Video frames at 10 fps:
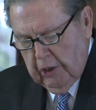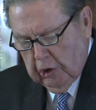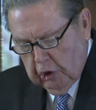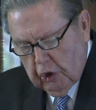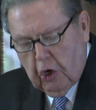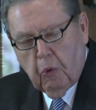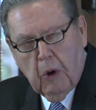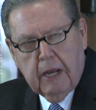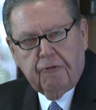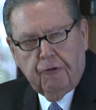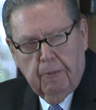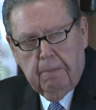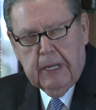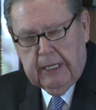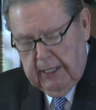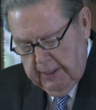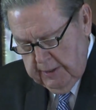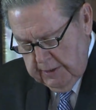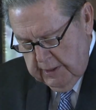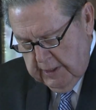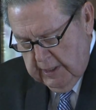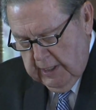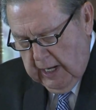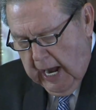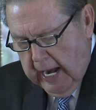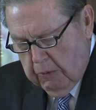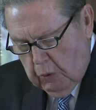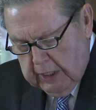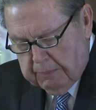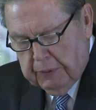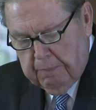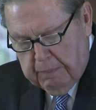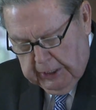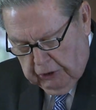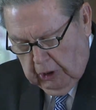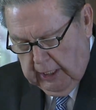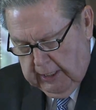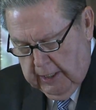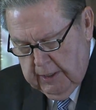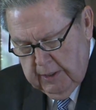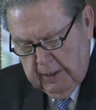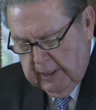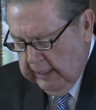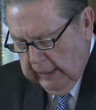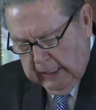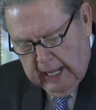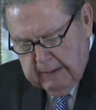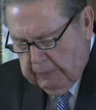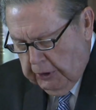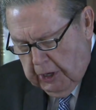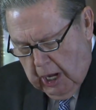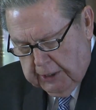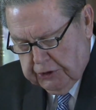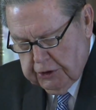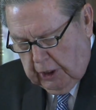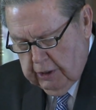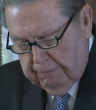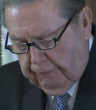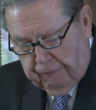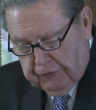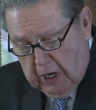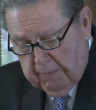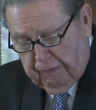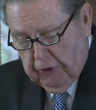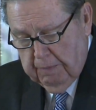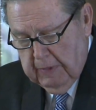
look away from me. I weep bitterly. Labor not to comfort